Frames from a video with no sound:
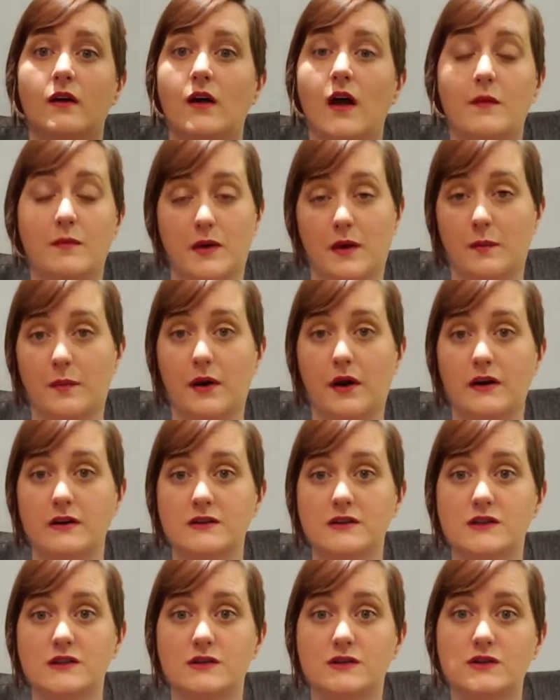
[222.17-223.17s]
coming
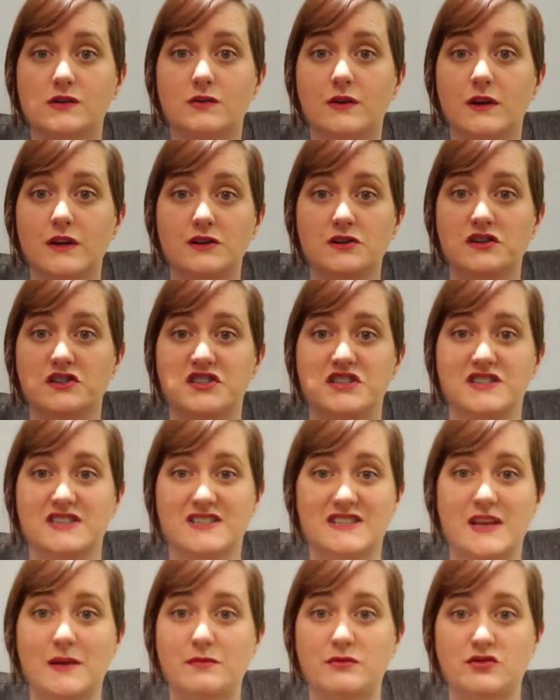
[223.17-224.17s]
apart. So it's great, you can
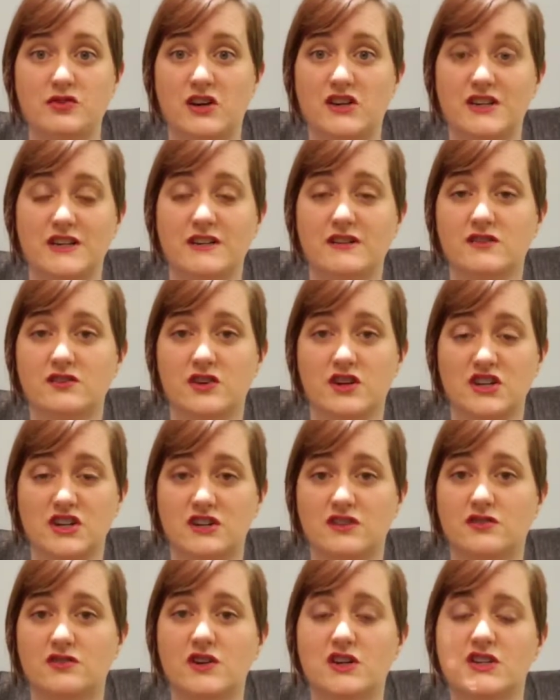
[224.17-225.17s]
just keep stretching and
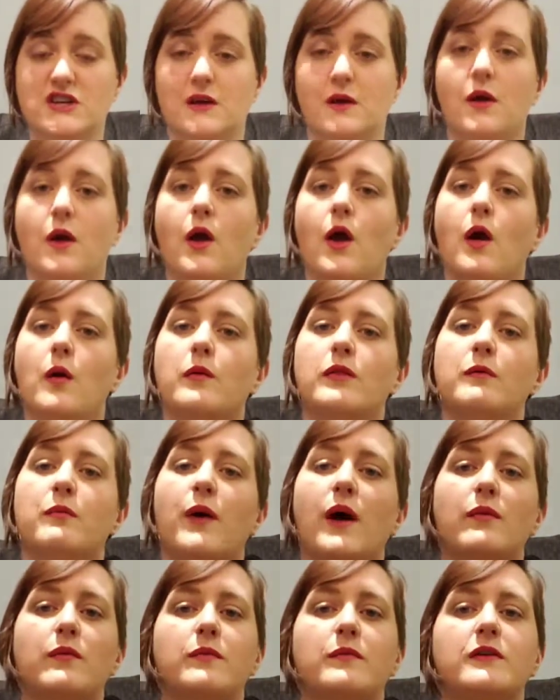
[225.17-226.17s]
stretching and stretching. The
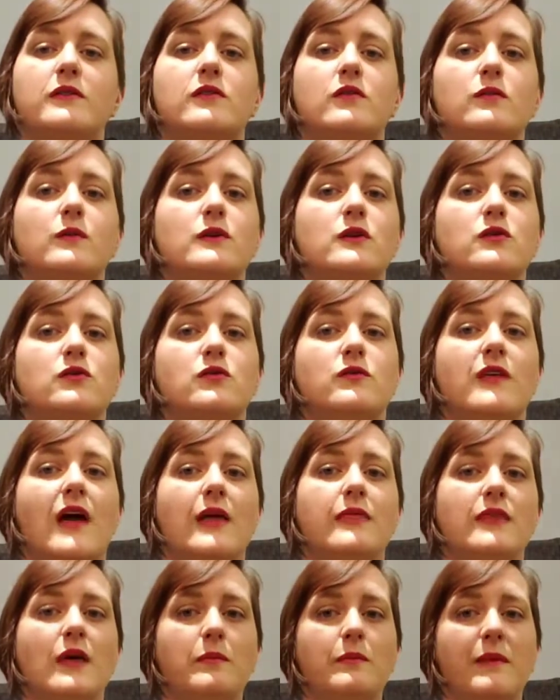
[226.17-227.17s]
problem is when you do
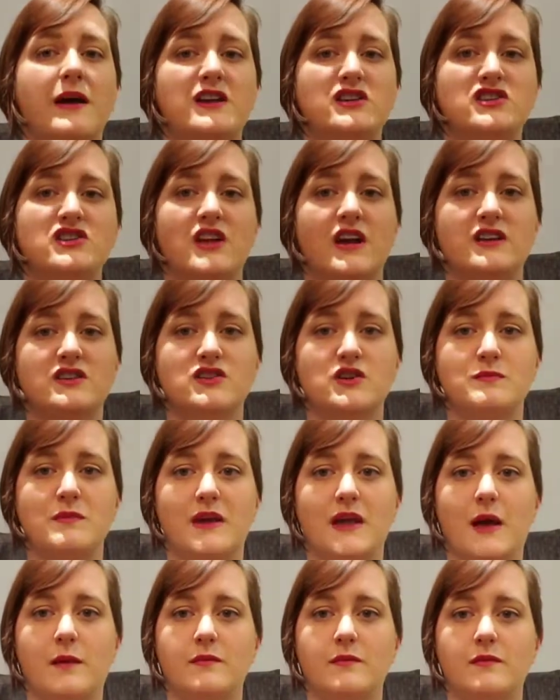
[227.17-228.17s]
that, and that mesh texture
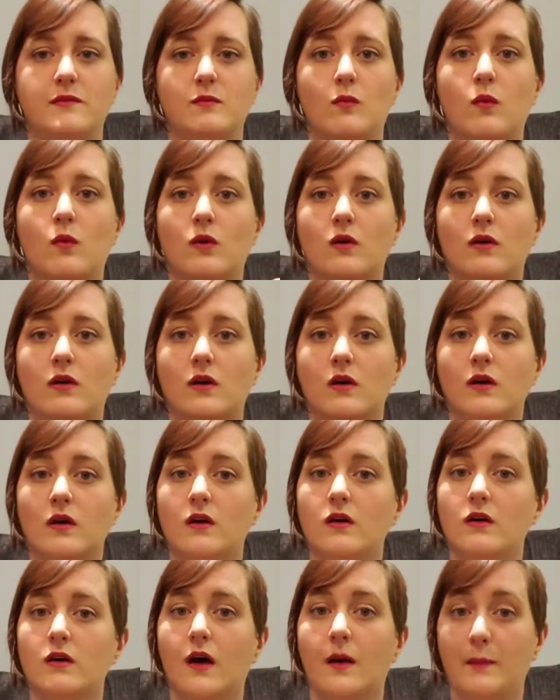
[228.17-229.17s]
becomes more
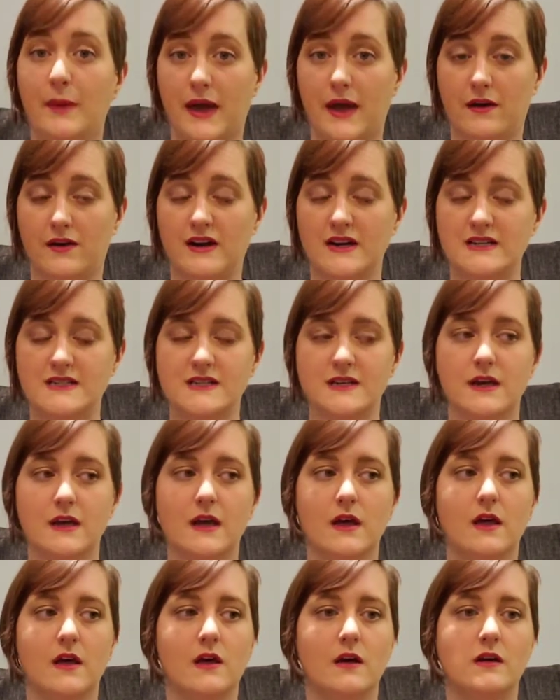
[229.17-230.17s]
apparent.
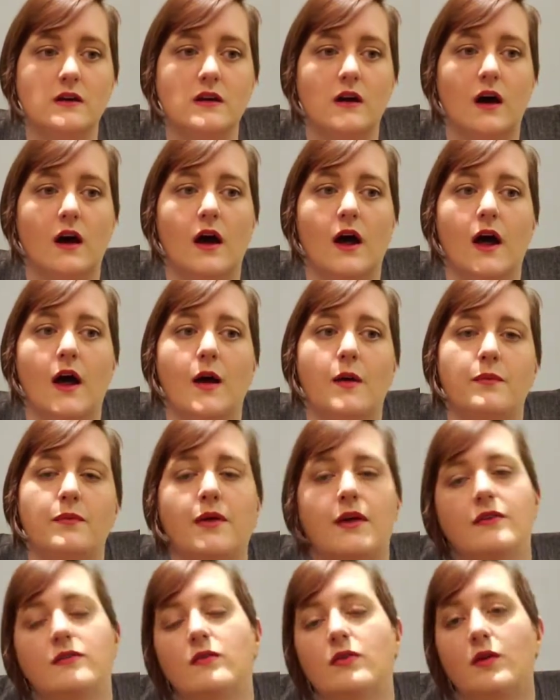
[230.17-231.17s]

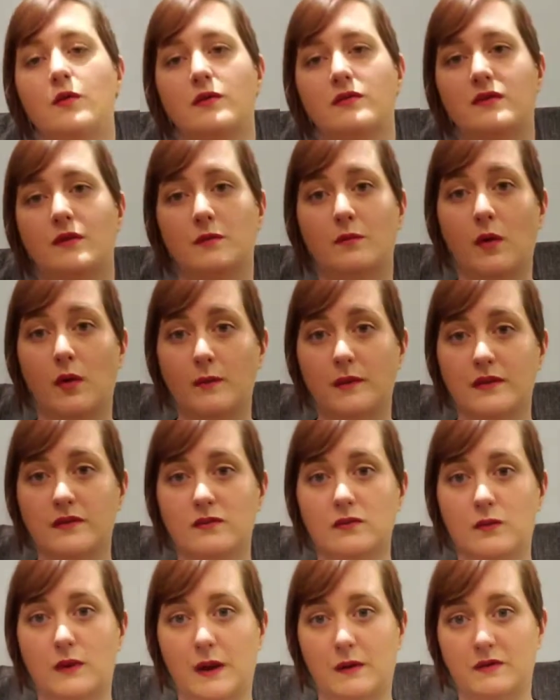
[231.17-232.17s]
And so there were some
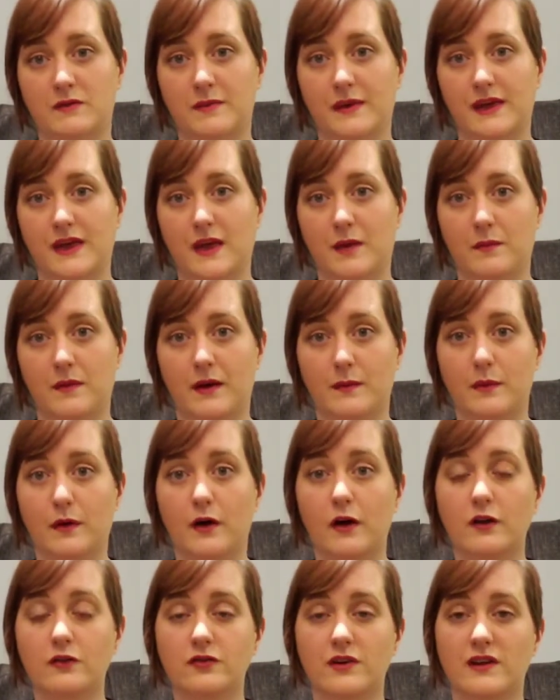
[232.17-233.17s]
moments when I was making my
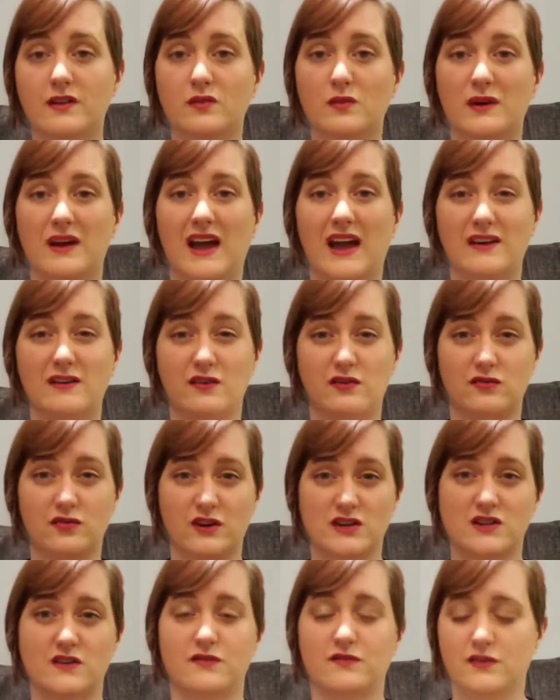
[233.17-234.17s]
pauldrons where I had to
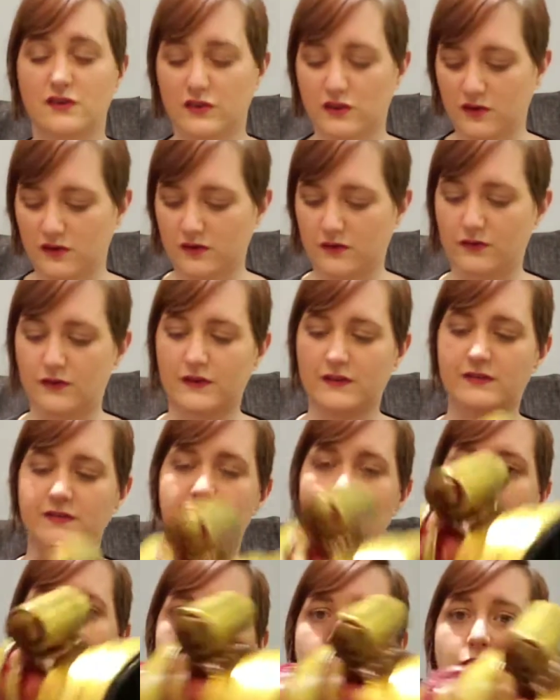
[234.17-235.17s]
stretch it further. For
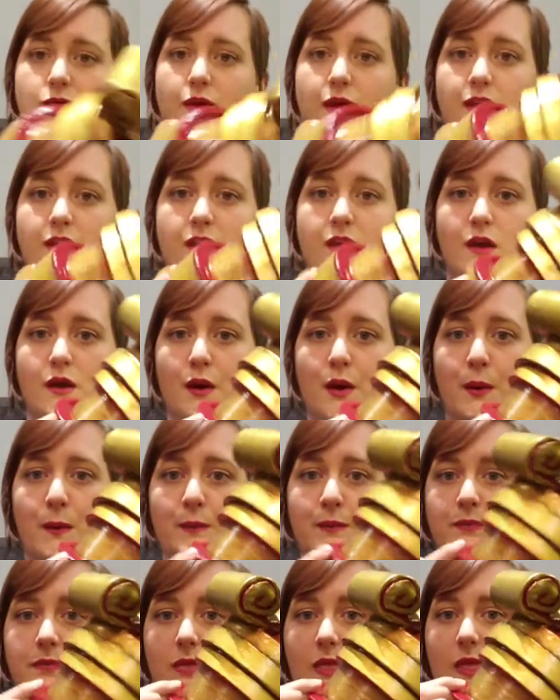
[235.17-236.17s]
instance, right
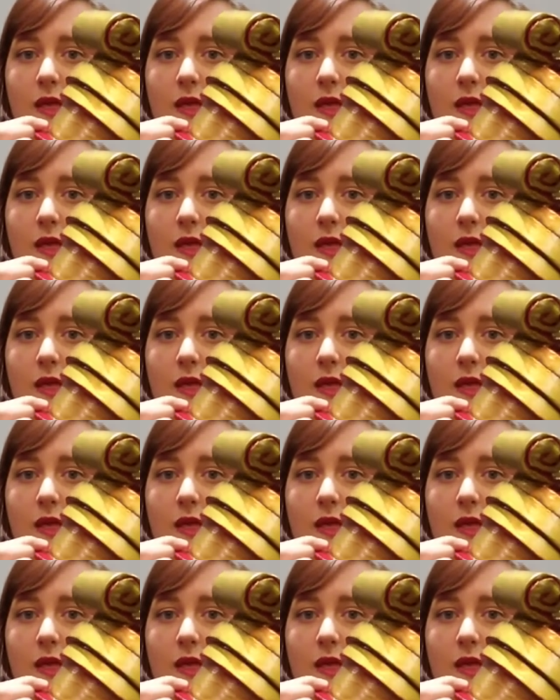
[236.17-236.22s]
here,